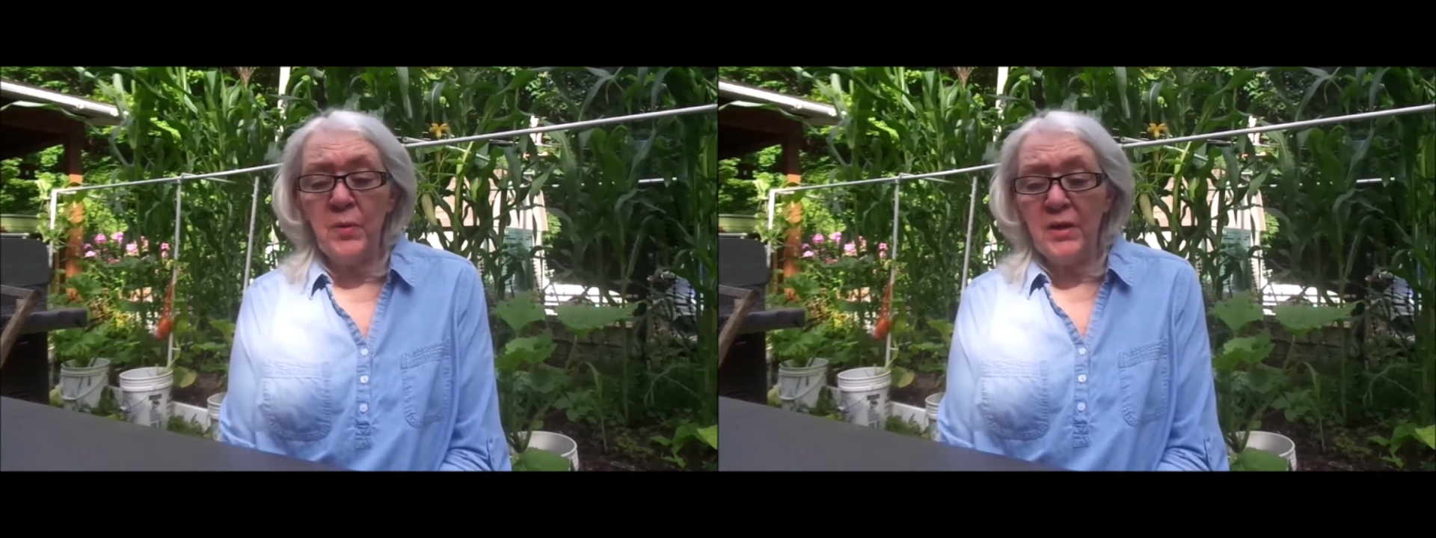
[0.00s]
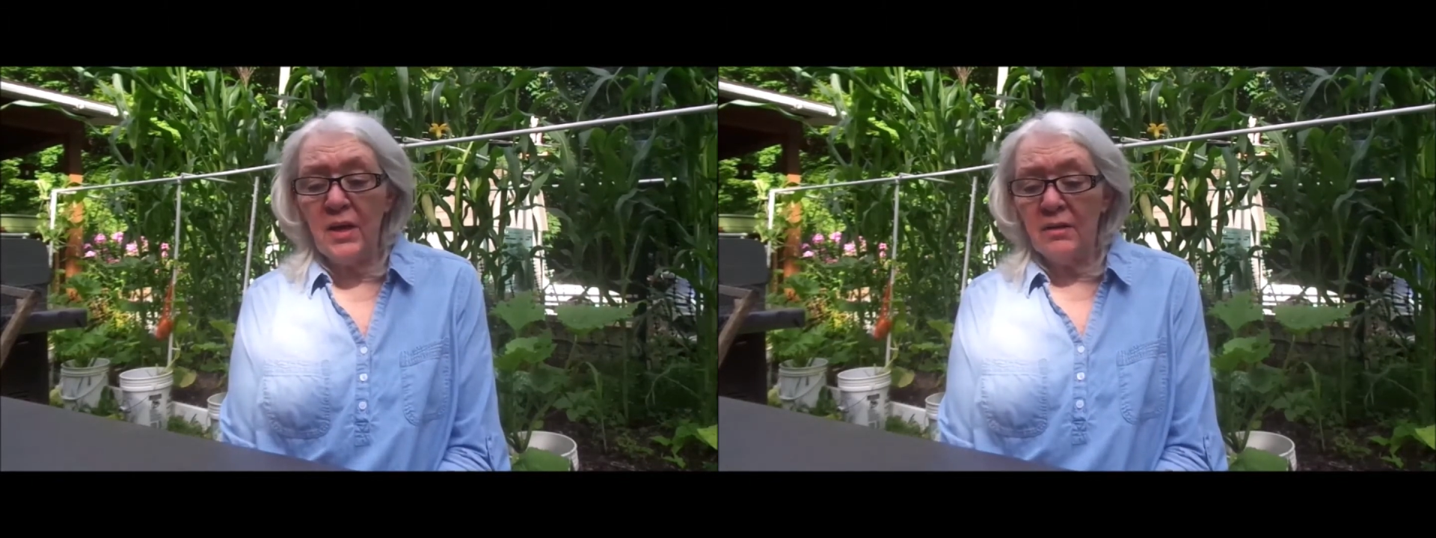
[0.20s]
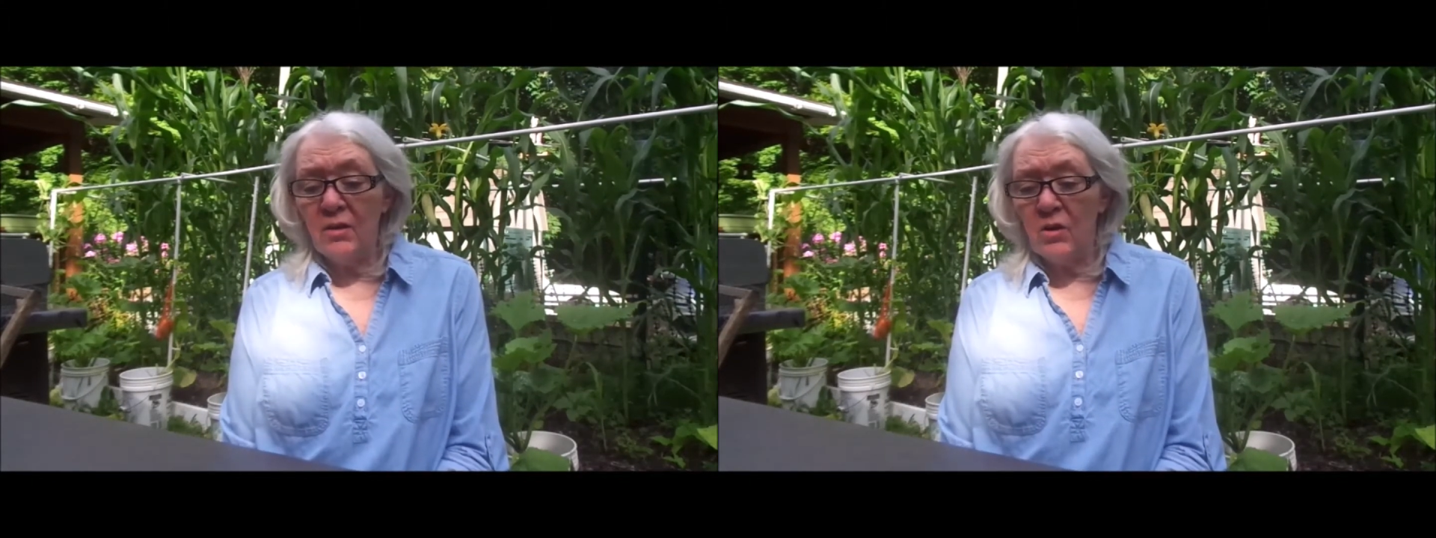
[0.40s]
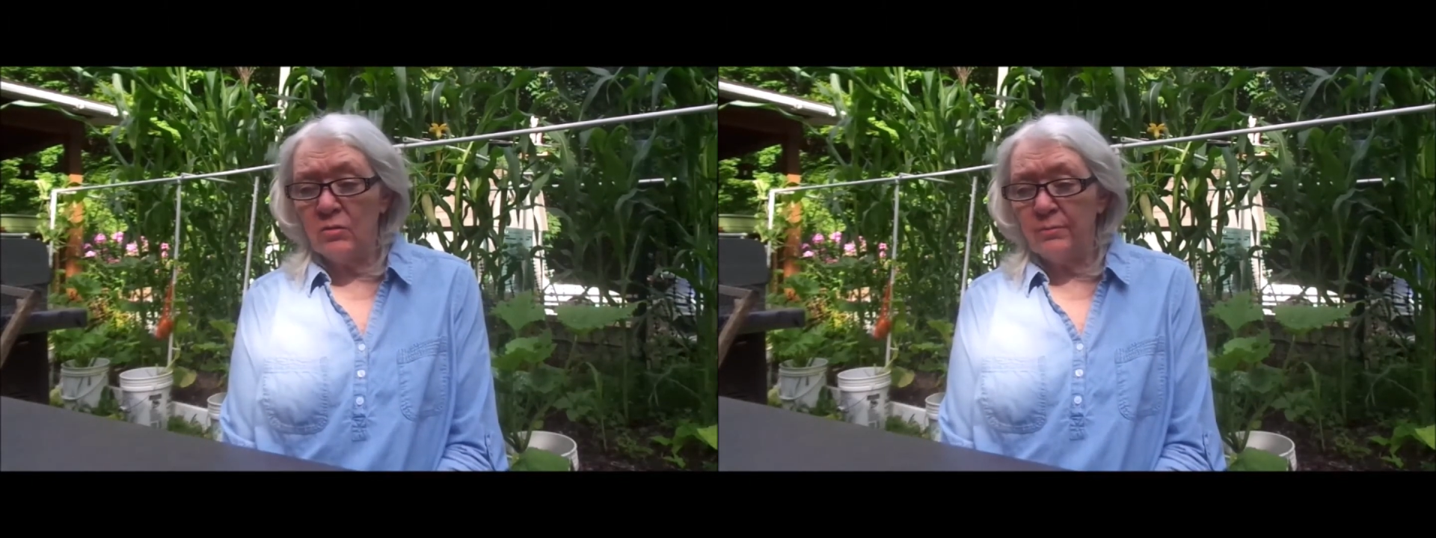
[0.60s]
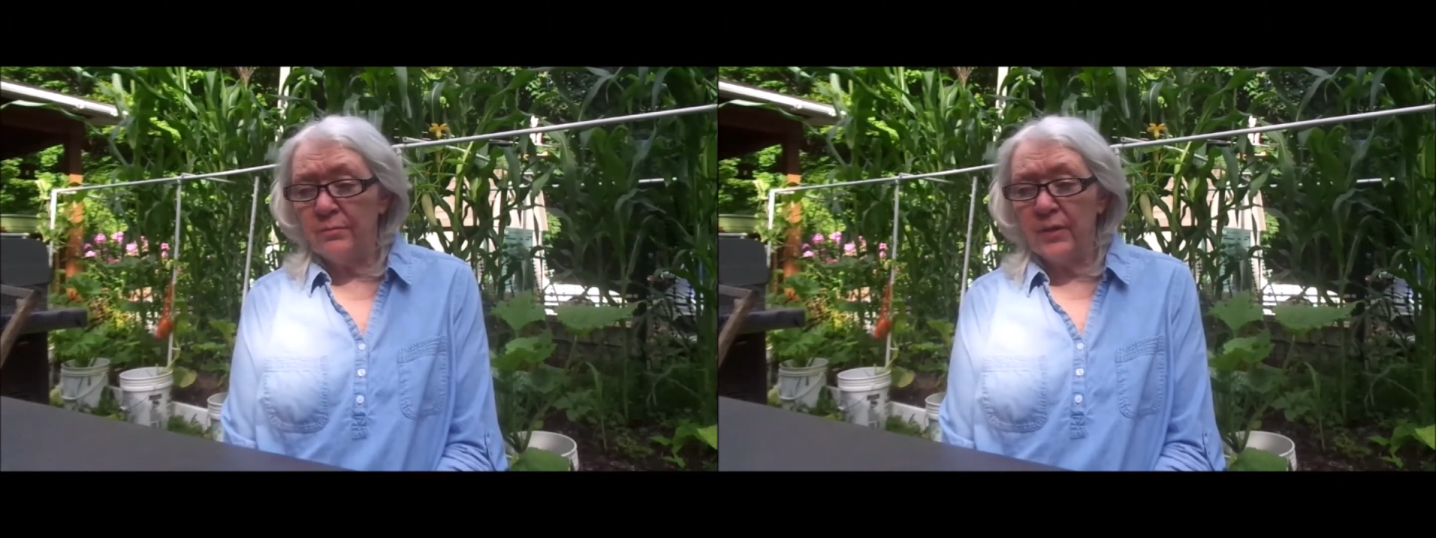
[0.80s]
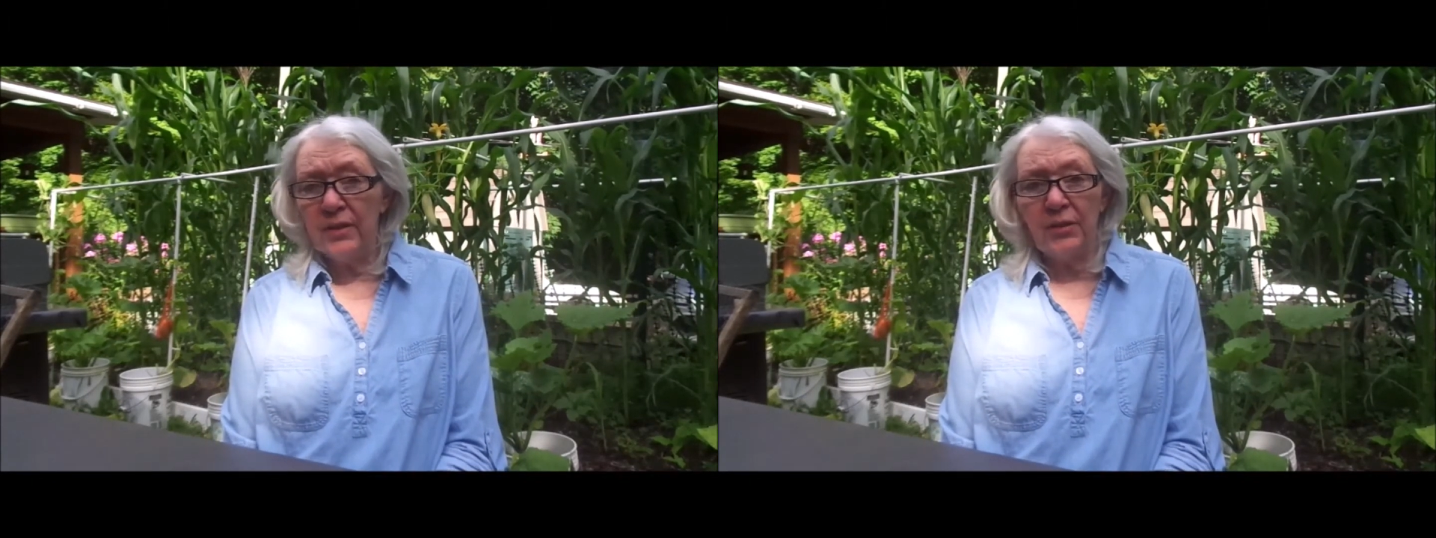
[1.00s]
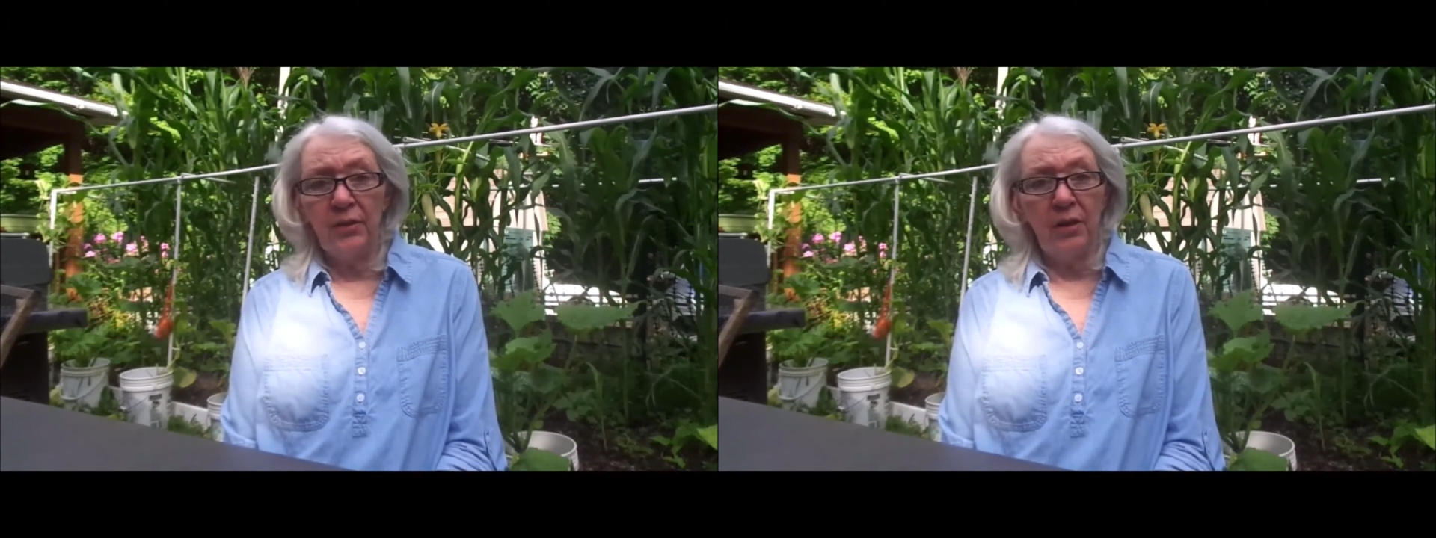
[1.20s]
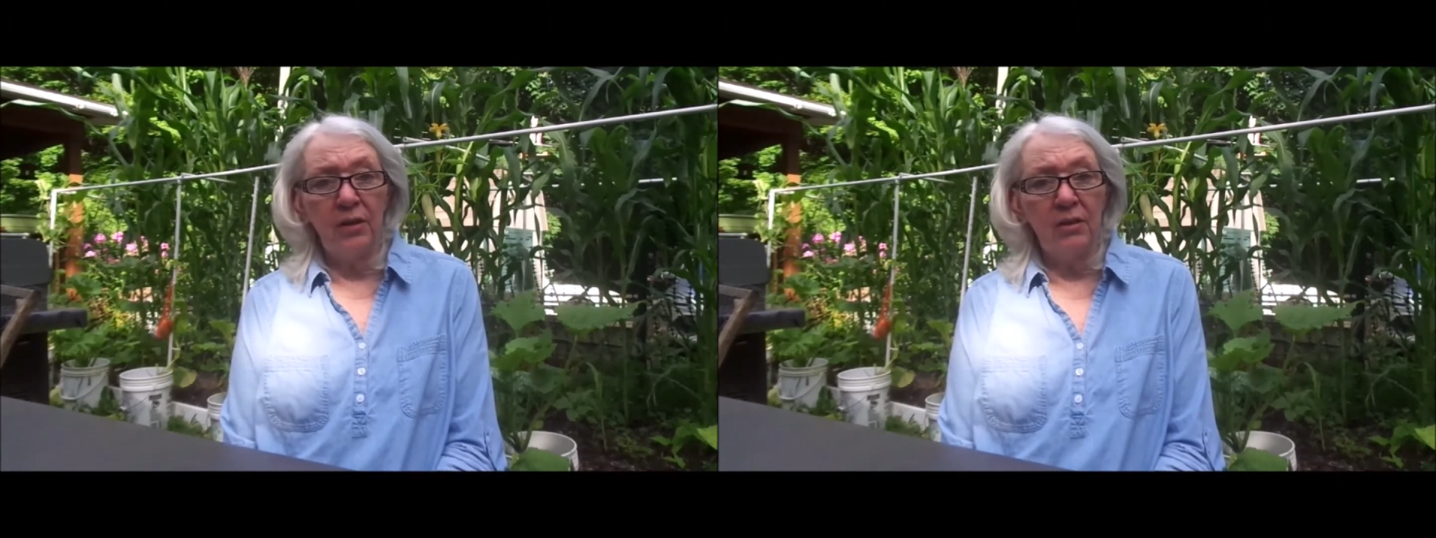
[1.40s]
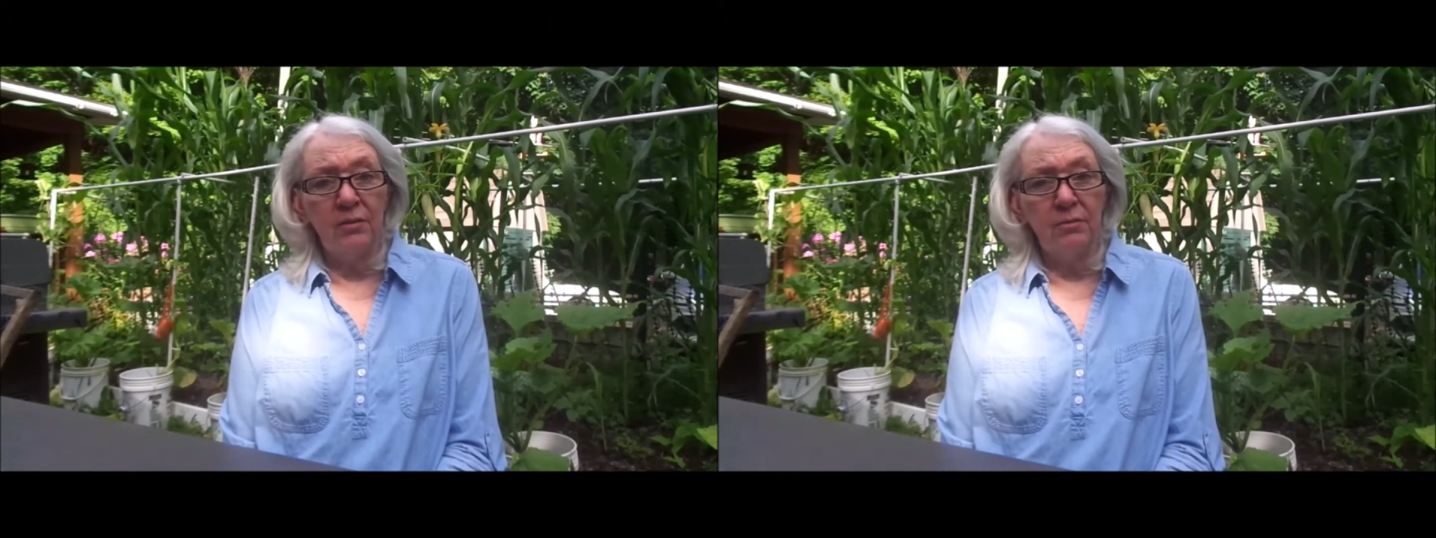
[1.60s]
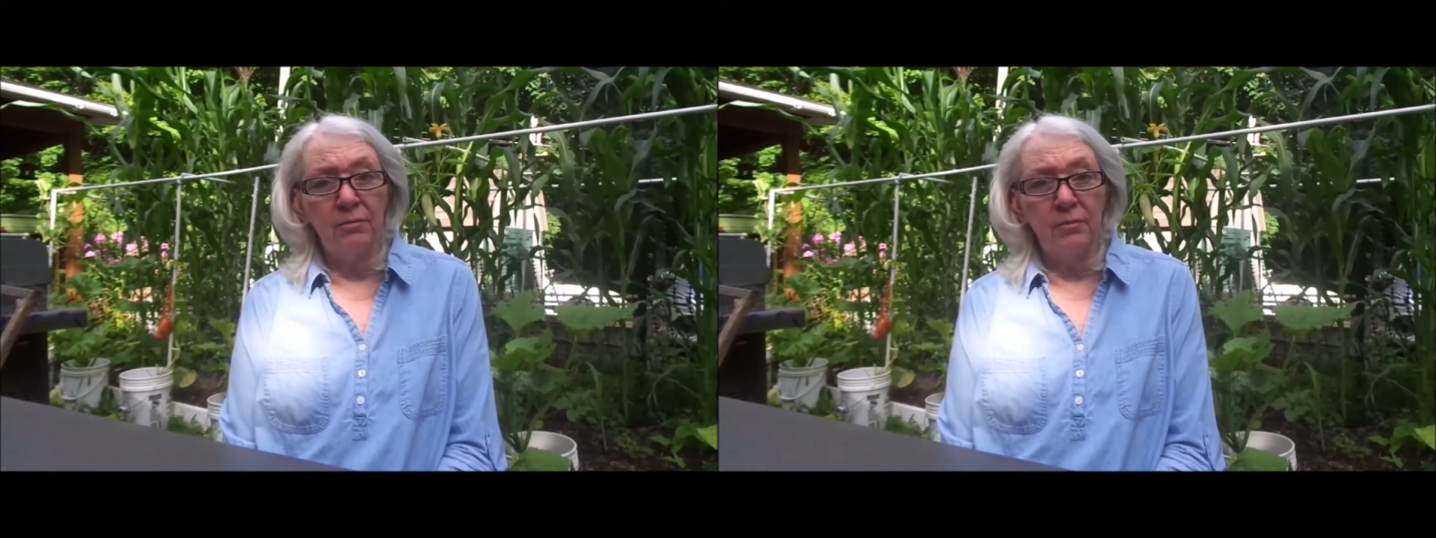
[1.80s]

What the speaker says: may not know is a